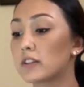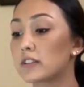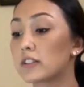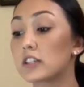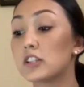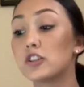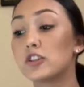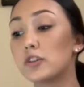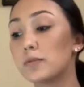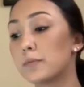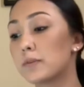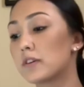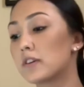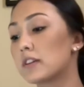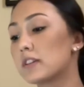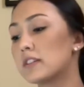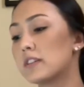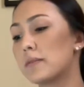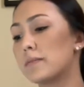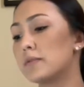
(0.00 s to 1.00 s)
consumer
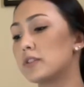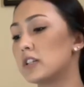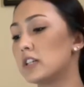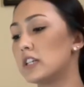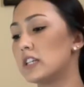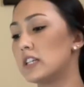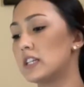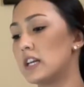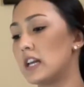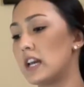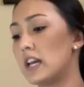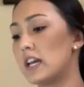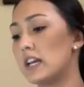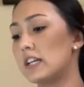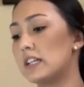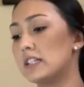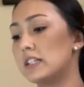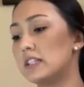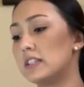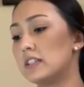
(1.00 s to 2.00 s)
consumption
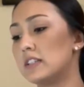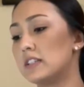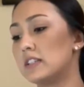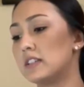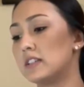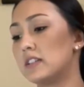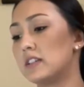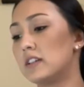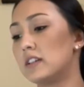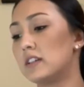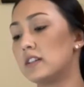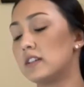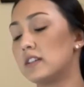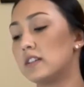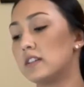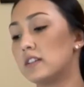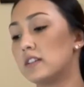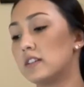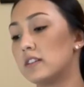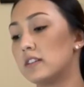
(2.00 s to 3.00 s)
and
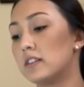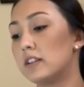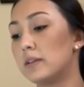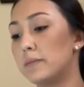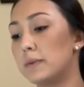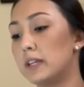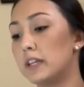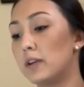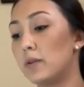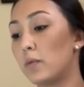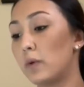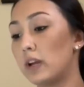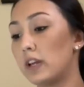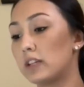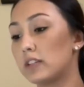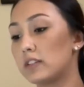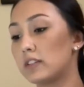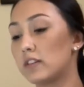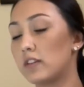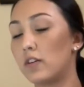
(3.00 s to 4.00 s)
limiting
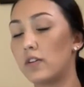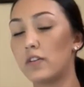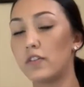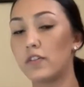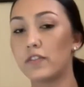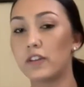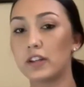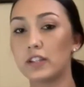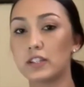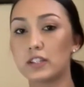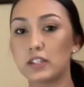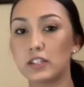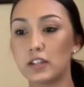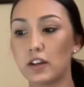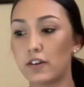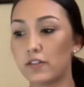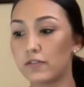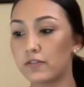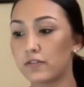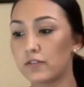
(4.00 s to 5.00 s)
waste and all of that
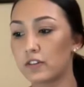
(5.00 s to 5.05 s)
stuff.